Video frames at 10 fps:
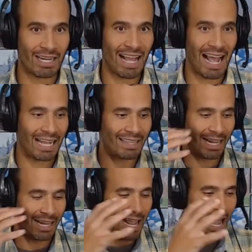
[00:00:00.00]
and
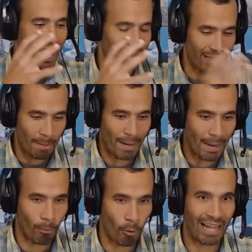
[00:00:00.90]
the
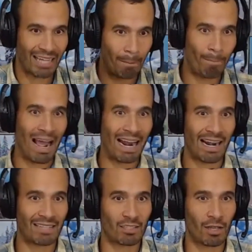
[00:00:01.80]
people and the planet
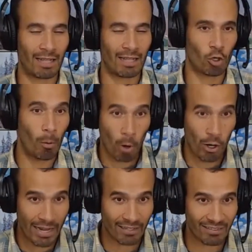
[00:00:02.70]
as
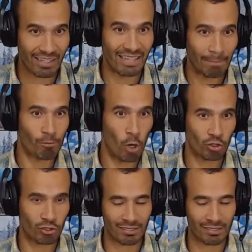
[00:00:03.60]
commodities in that process.